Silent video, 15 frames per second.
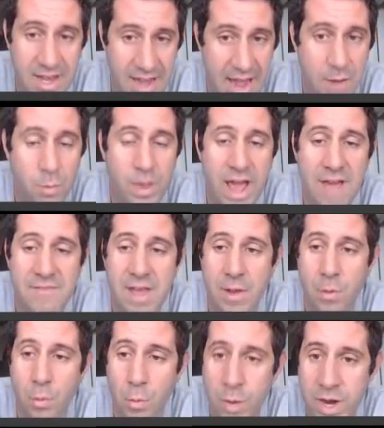again, we have
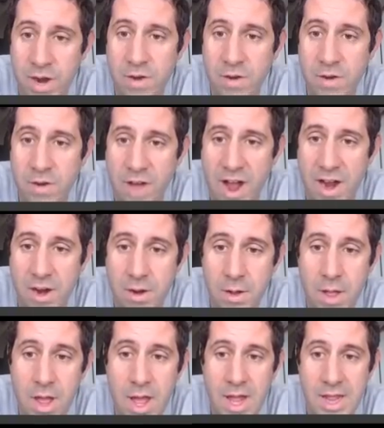a rear fire